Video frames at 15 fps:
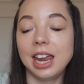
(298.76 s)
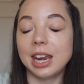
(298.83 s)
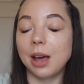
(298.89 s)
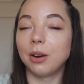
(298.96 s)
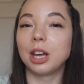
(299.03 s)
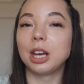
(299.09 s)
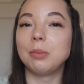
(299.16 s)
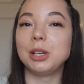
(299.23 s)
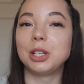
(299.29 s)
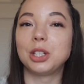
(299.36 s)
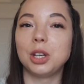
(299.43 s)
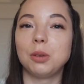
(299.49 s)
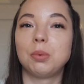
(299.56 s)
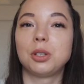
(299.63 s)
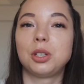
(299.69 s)
Now I'm going to be
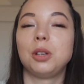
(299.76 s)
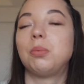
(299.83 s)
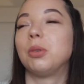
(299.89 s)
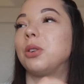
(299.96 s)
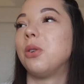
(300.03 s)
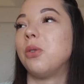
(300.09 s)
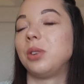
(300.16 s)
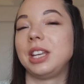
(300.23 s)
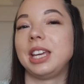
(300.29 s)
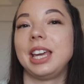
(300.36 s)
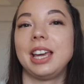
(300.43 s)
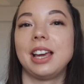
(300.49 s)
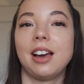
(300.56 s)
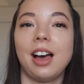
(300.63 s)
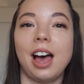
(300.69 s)
super super corny
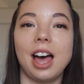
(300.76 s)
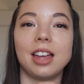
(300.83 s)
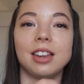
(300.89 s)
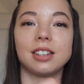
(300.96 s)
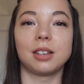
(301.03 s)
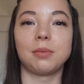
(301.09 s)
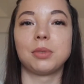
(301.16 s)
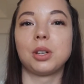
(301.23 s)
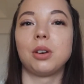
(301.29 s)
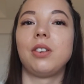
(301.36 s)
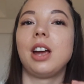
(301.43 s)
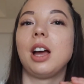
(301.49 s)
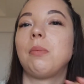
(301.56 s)
here and I'm sorry I